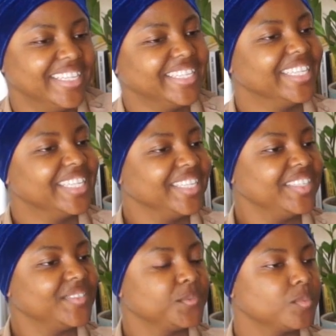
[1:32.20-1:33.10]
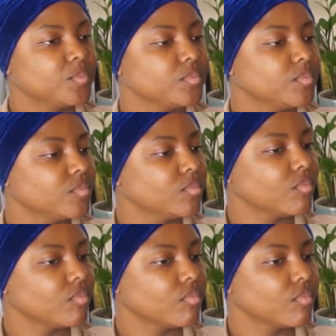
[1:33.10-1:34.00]

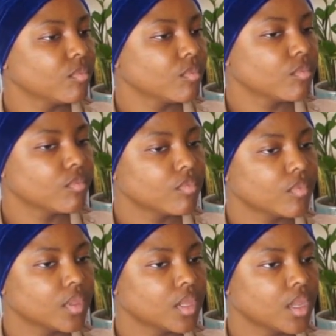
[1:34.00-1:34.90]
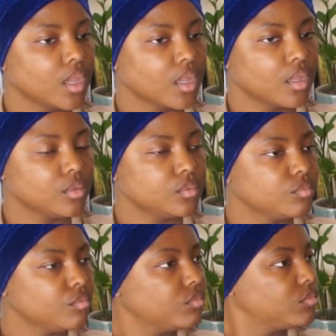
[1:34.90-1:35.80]

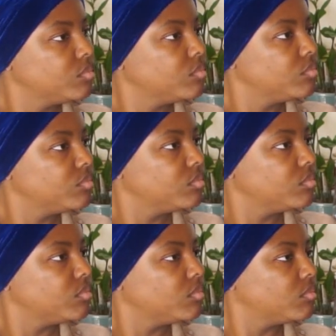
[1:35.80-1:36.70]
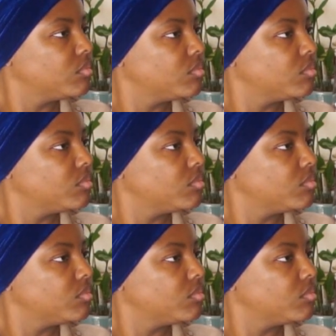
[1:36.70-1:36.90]
(not speaking)